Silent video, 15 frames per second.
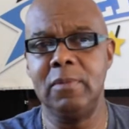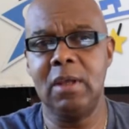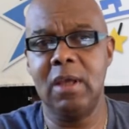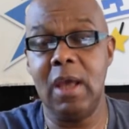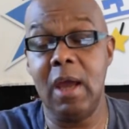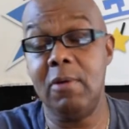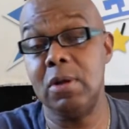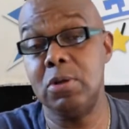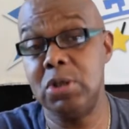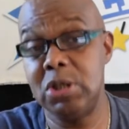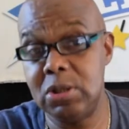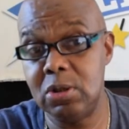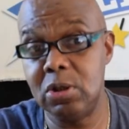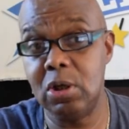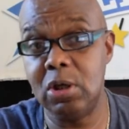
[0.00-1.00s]
Carat
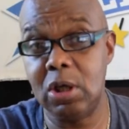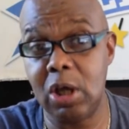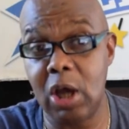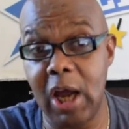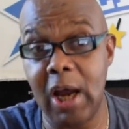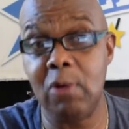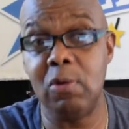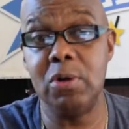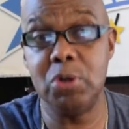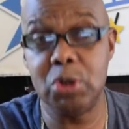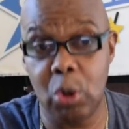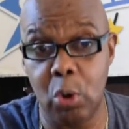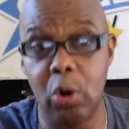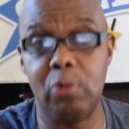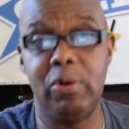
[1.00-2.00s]

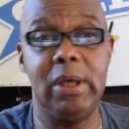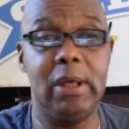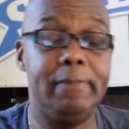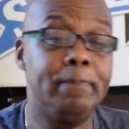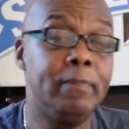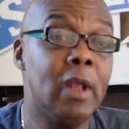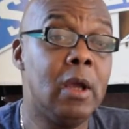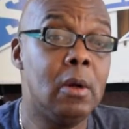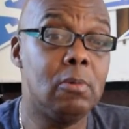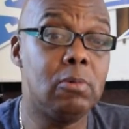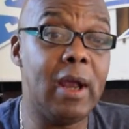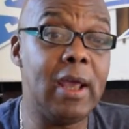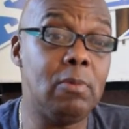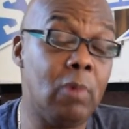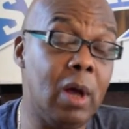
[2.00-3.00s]
Caratori
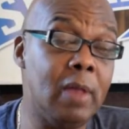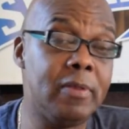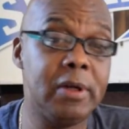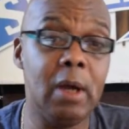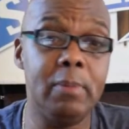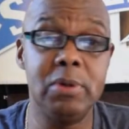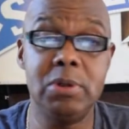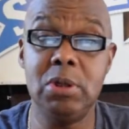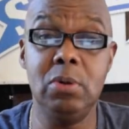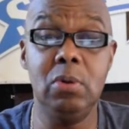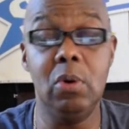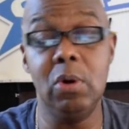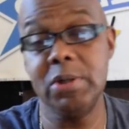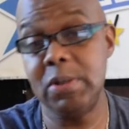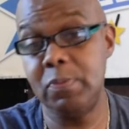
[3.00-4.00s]
right? Well, the number two
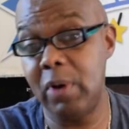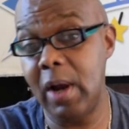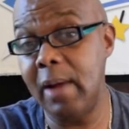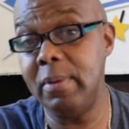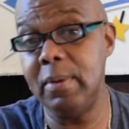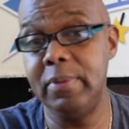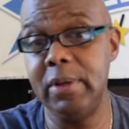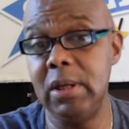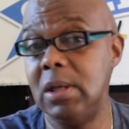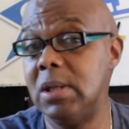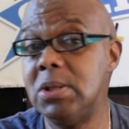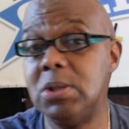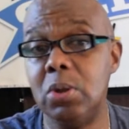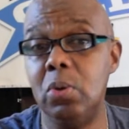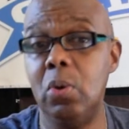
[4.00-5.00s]
horse probably
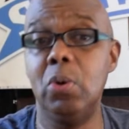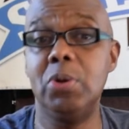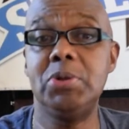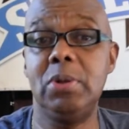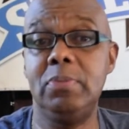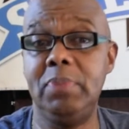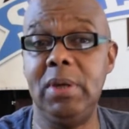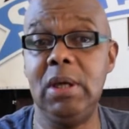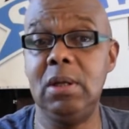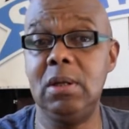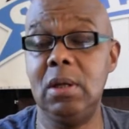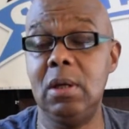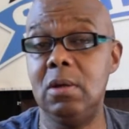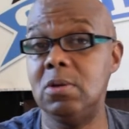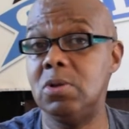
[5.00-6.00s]
is the horse to beat in
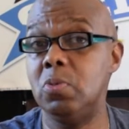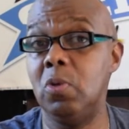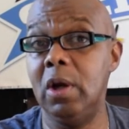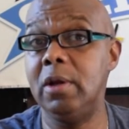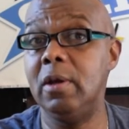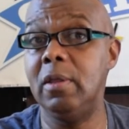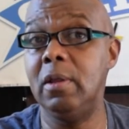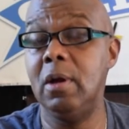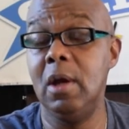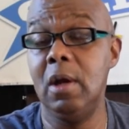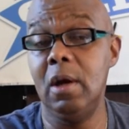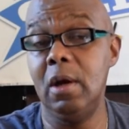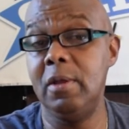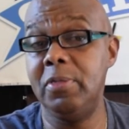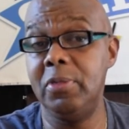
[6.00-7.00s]
here. It's won a,
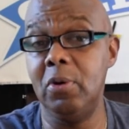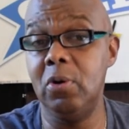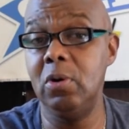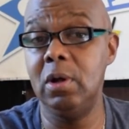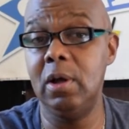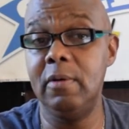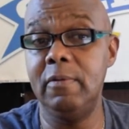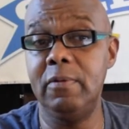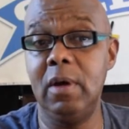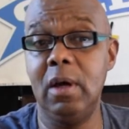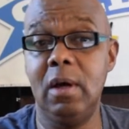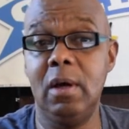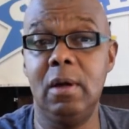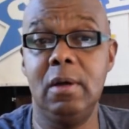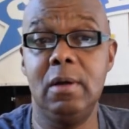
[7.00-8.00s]
a third of
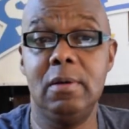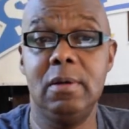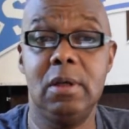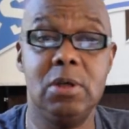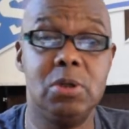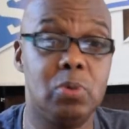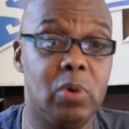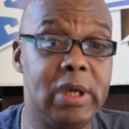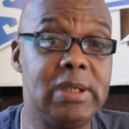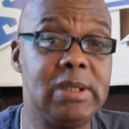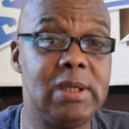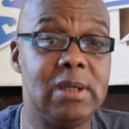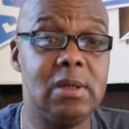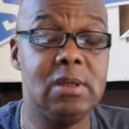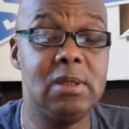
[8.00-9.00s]
uh, his
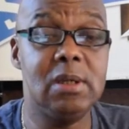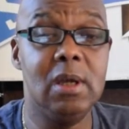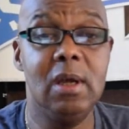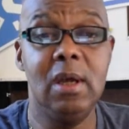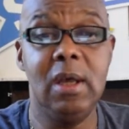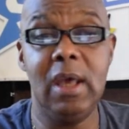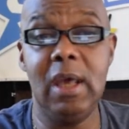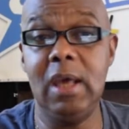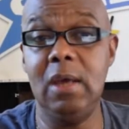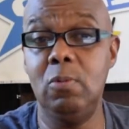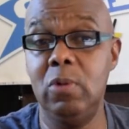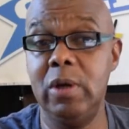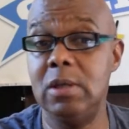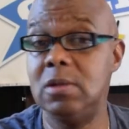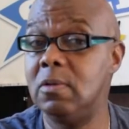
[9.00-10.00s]
races, eight
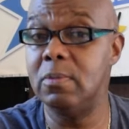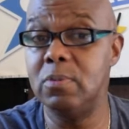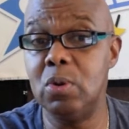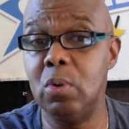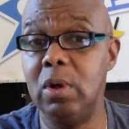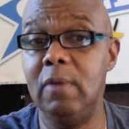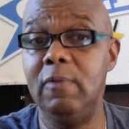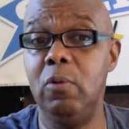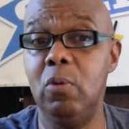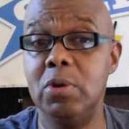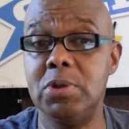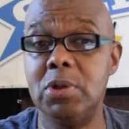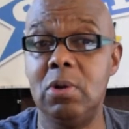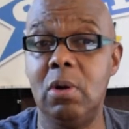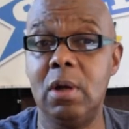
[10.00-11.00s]
wins 24
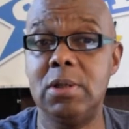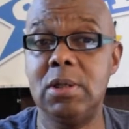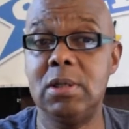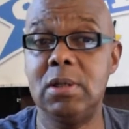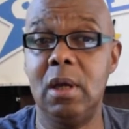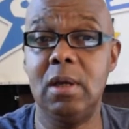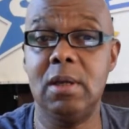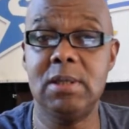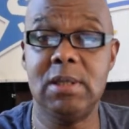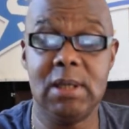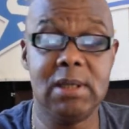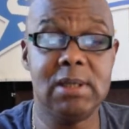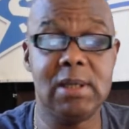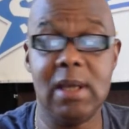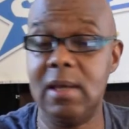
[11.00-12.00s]
starts, uh,
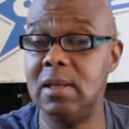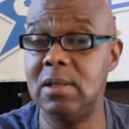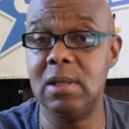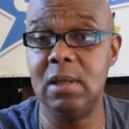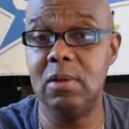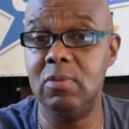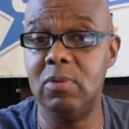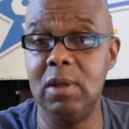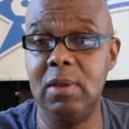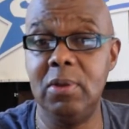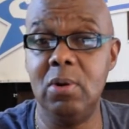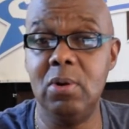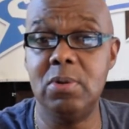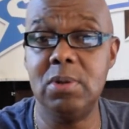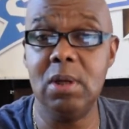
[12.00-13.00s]
six seconds and three
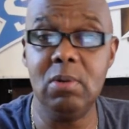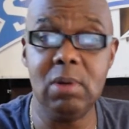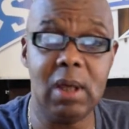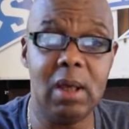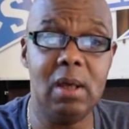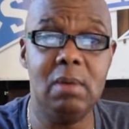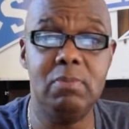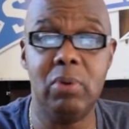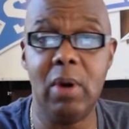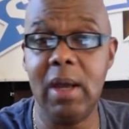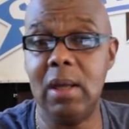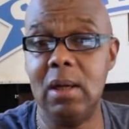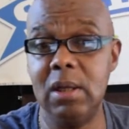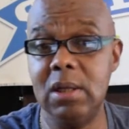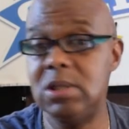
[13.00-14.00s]
thirds. Okay,
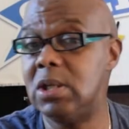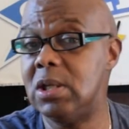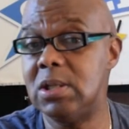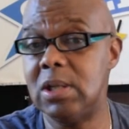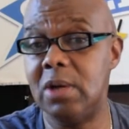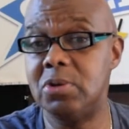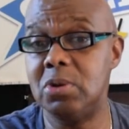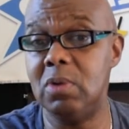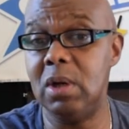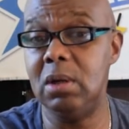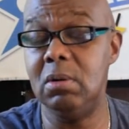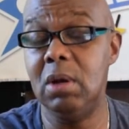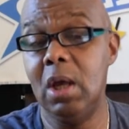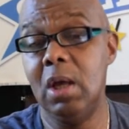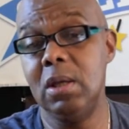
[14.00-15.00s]
Brian Lynch is our
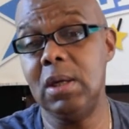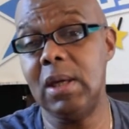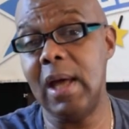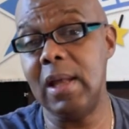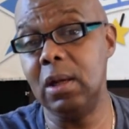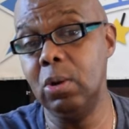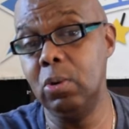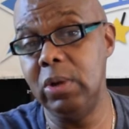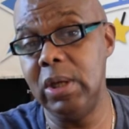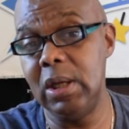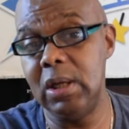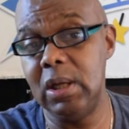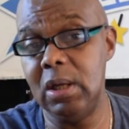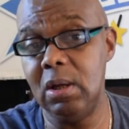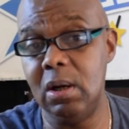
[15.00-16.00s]
trainer. You got Luis
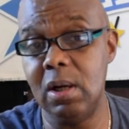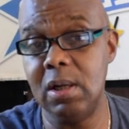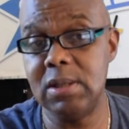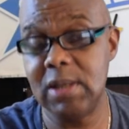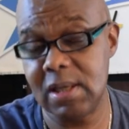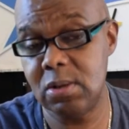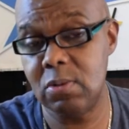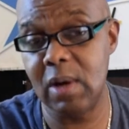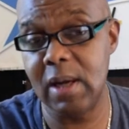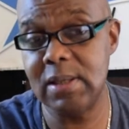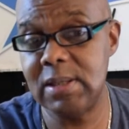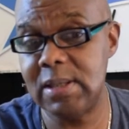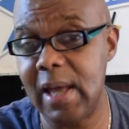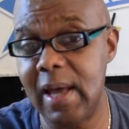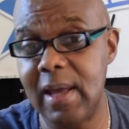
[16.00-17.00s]
in the arms. That's right.
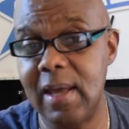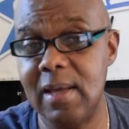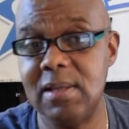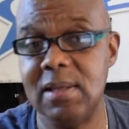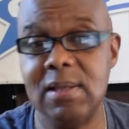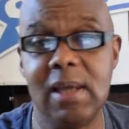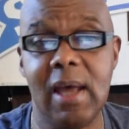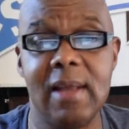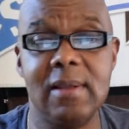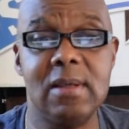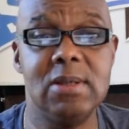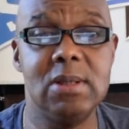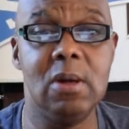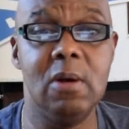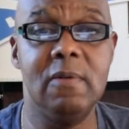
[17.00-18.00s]
Saez has got the
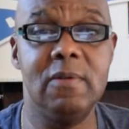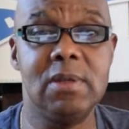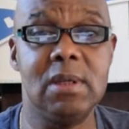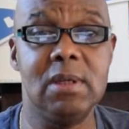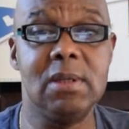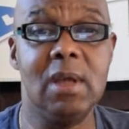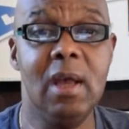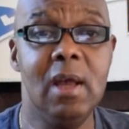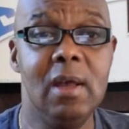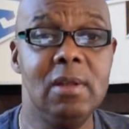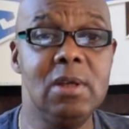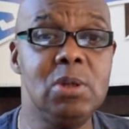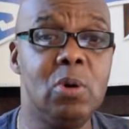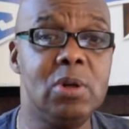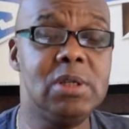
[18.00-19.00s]
services.
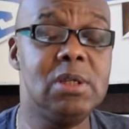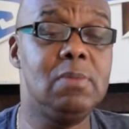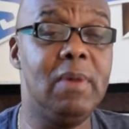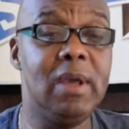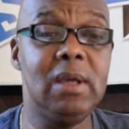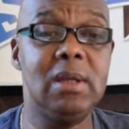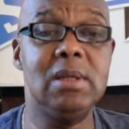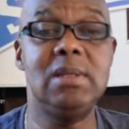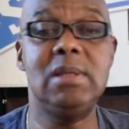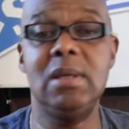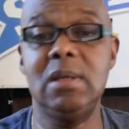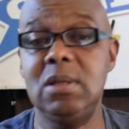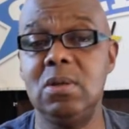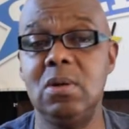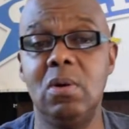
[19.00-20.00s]
This horse is making a
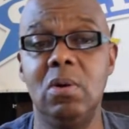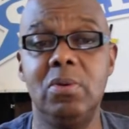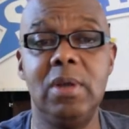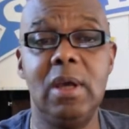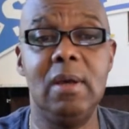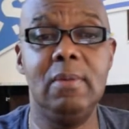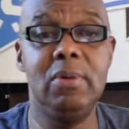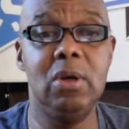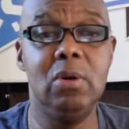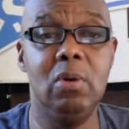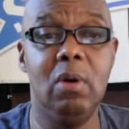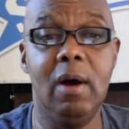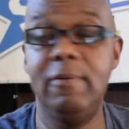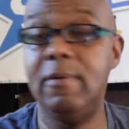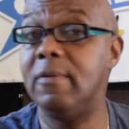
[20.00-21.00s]
six-year-old debut
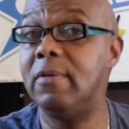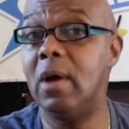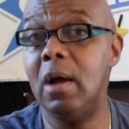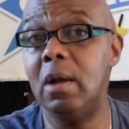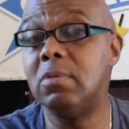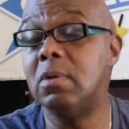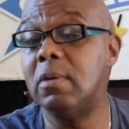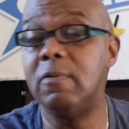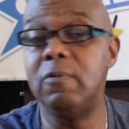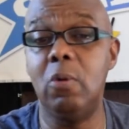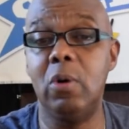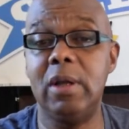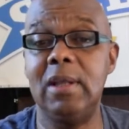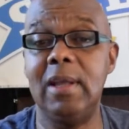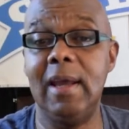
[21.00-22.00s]
off of a
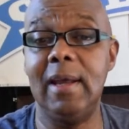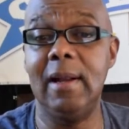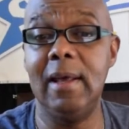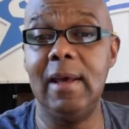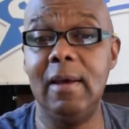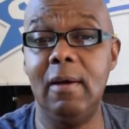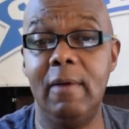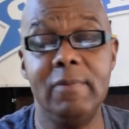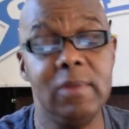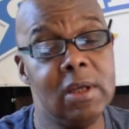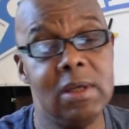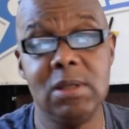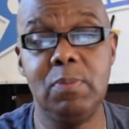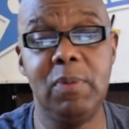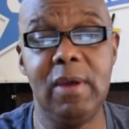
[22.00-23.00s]
140-day layoff.
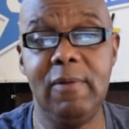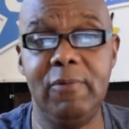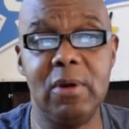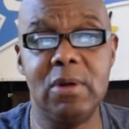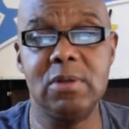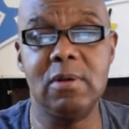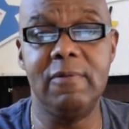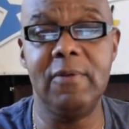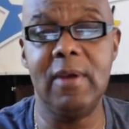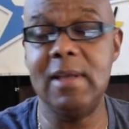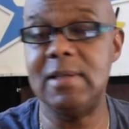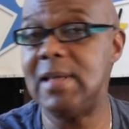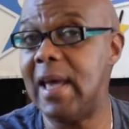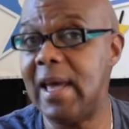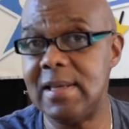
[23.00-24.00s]
Speed figures are
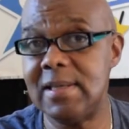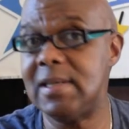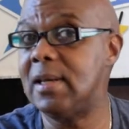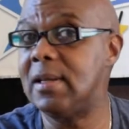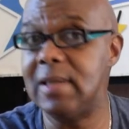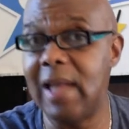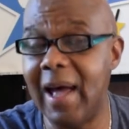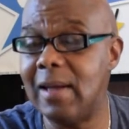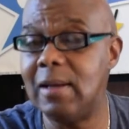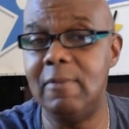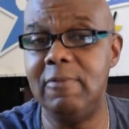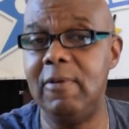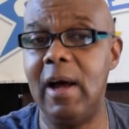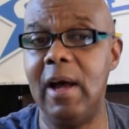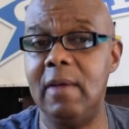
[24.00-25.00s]
fantastic. Nine to
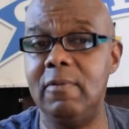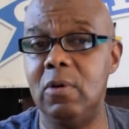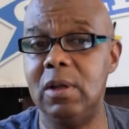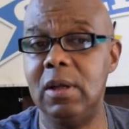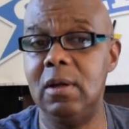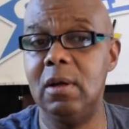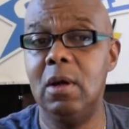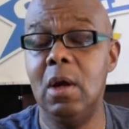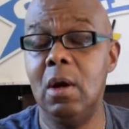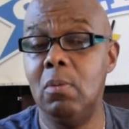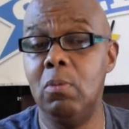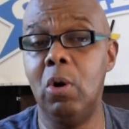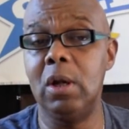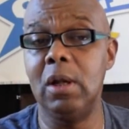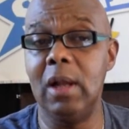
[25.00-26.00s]
five on the
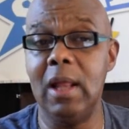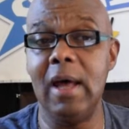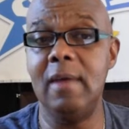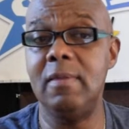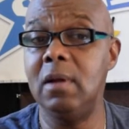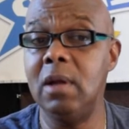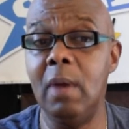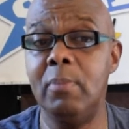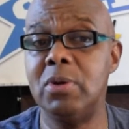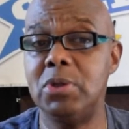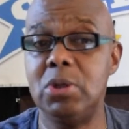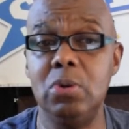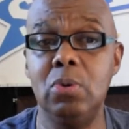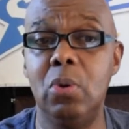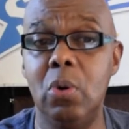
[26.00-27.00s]
morning line. The number
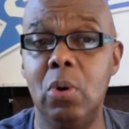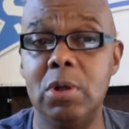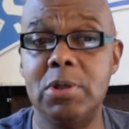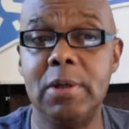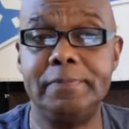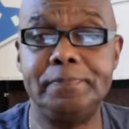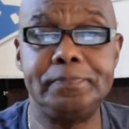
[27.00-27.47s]
two horse,